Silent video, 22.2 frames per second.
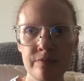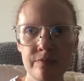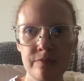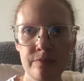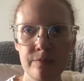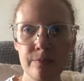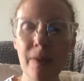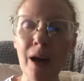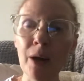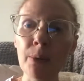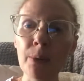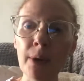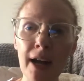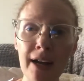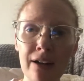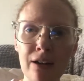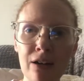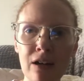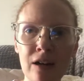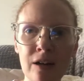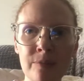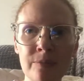my right
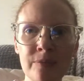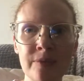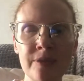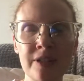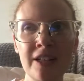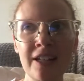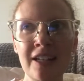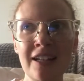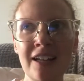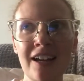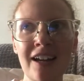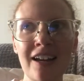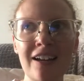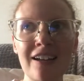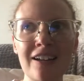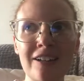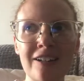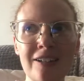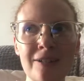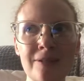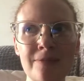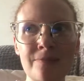arm,
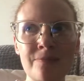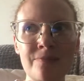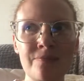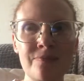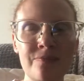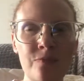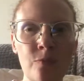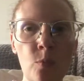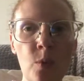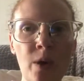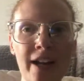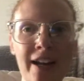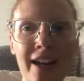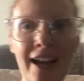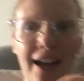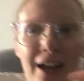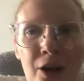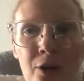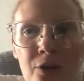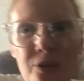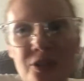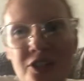went
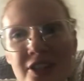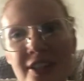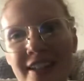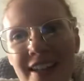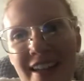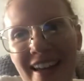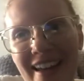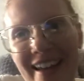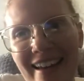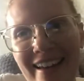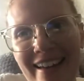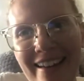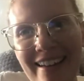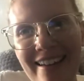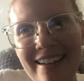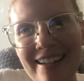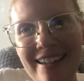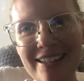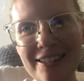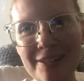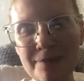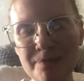out,
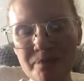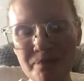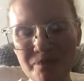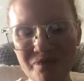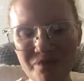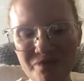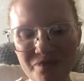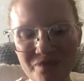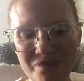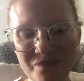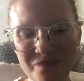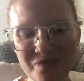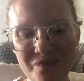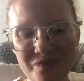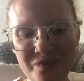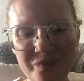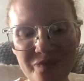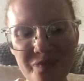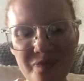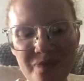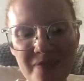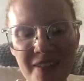and
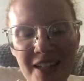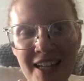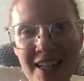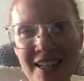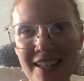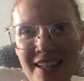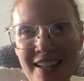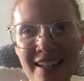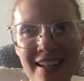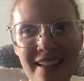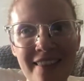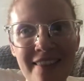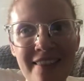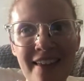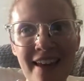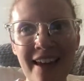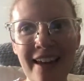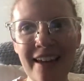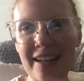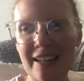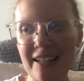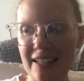
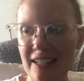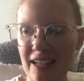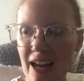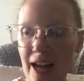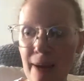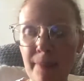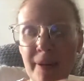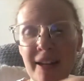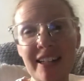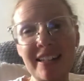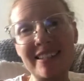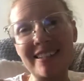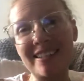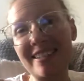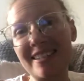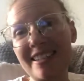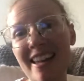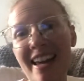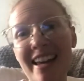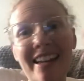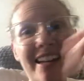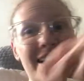they
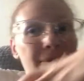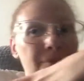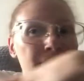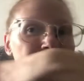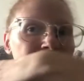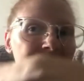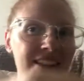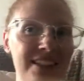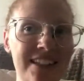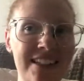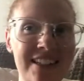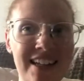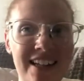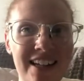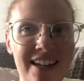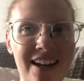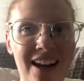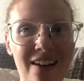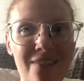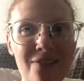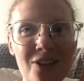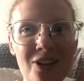completely like
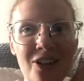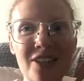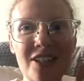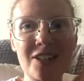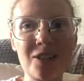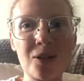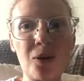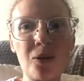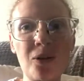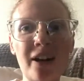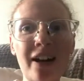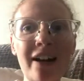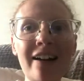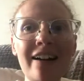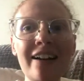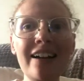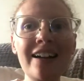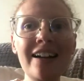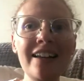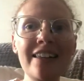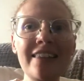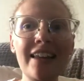cover this whole
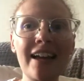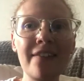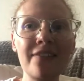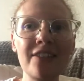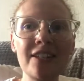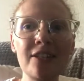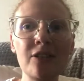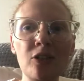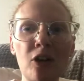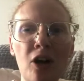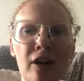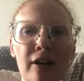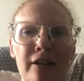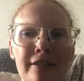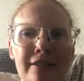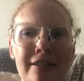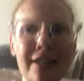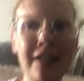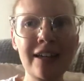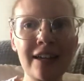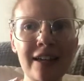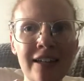area. They have this little heart
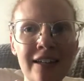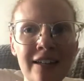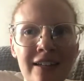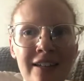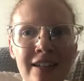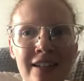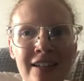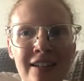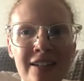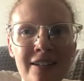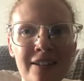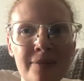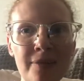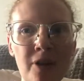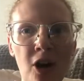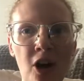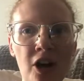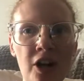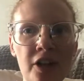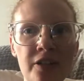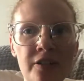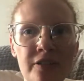thing
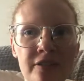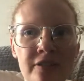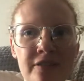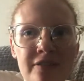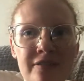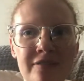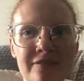on